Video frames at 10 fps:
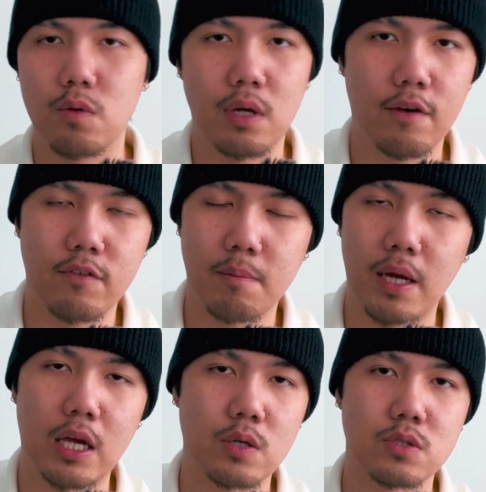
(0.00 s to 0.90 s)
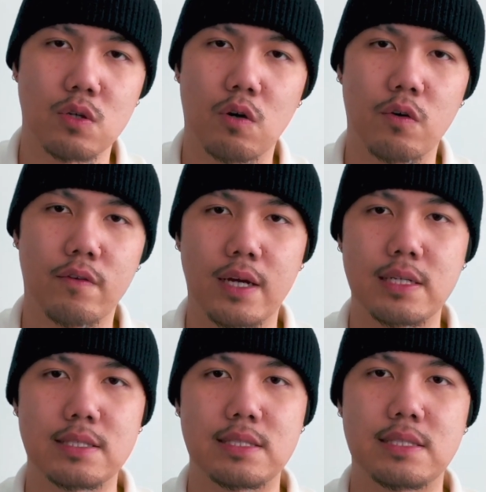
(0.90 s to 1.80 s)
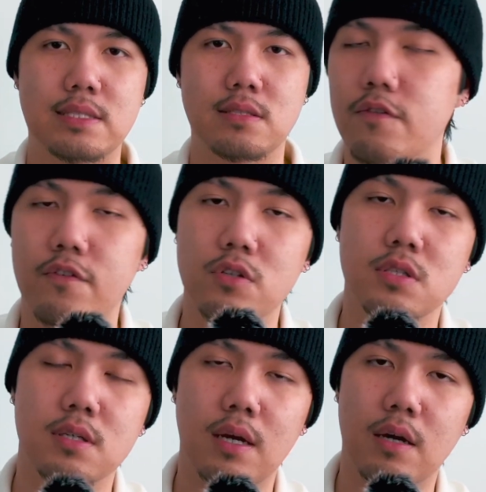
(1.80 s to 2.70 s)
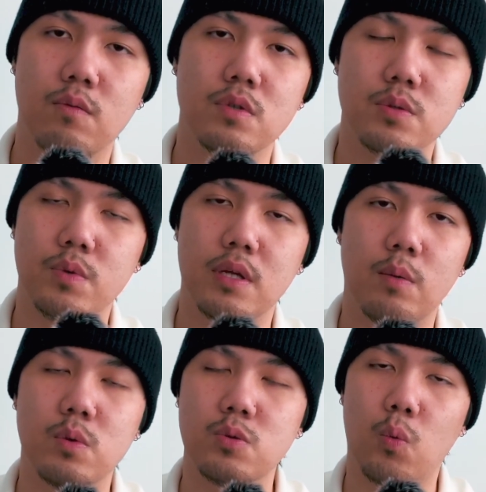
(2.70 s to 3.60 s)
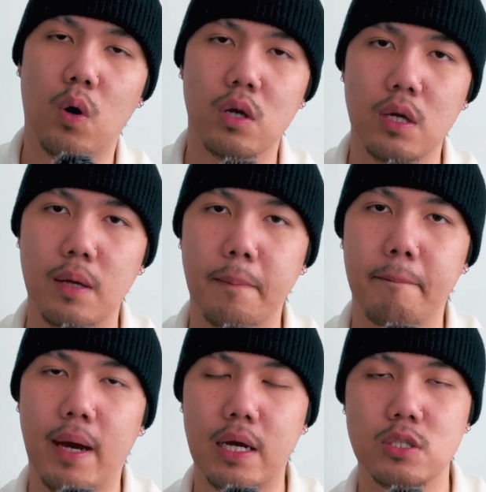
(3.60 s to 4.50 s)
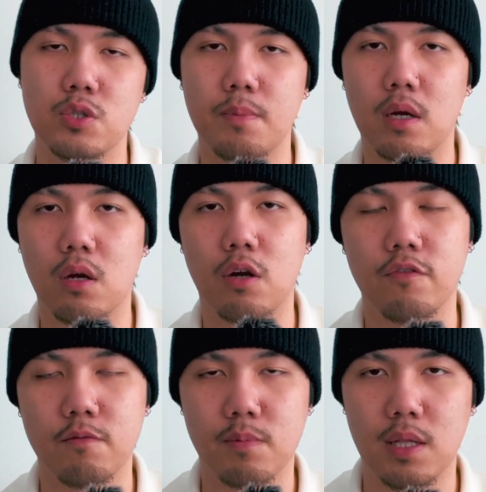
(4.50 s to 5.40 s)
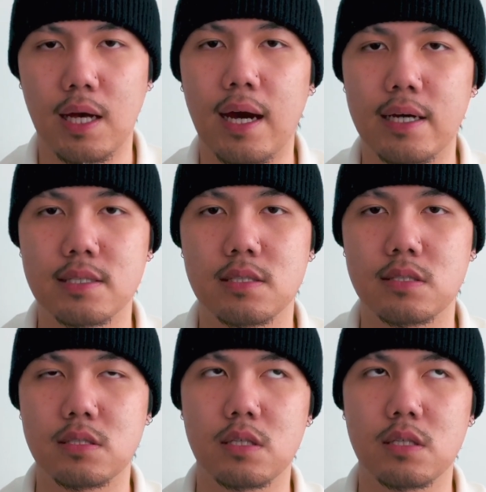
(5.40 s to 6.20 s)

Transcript: left and my ankles go right. The first account was when I was walking back to my car from class.